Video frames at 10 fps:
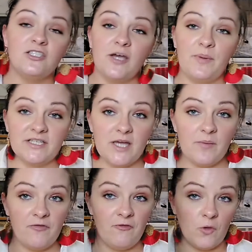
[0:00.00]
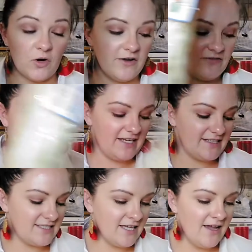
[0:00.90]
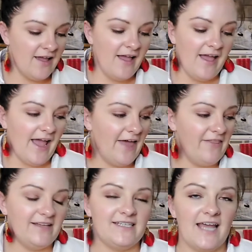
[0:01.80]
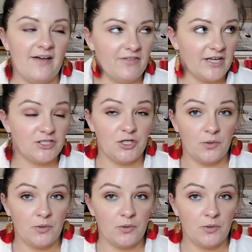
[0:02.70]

So I picked up four of these, and they did have like